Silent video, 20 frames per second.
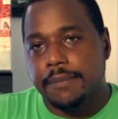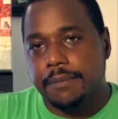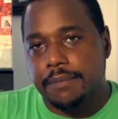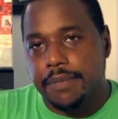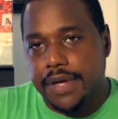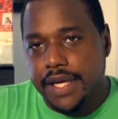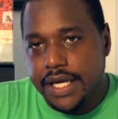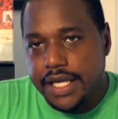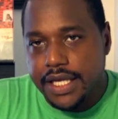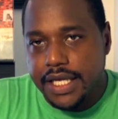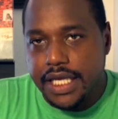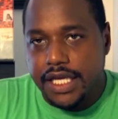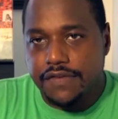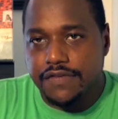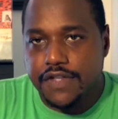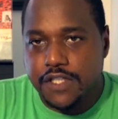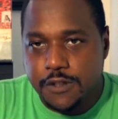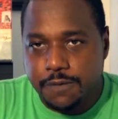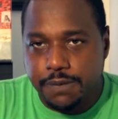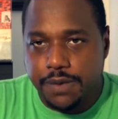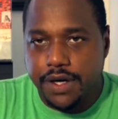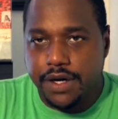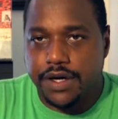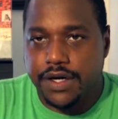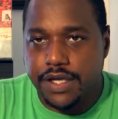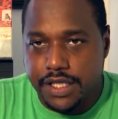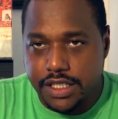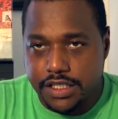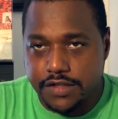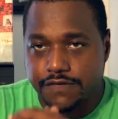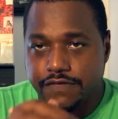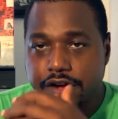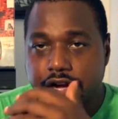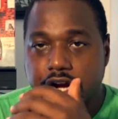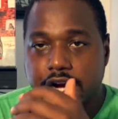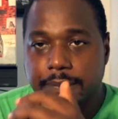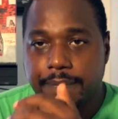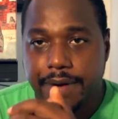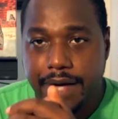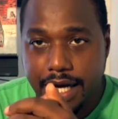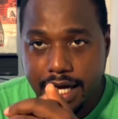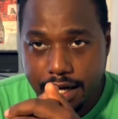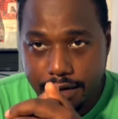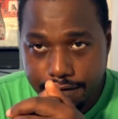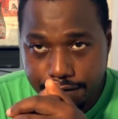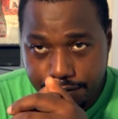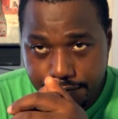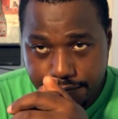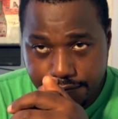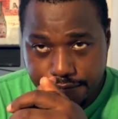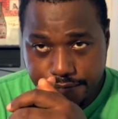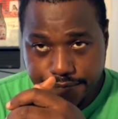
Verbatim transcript: being even spirit is very powerful.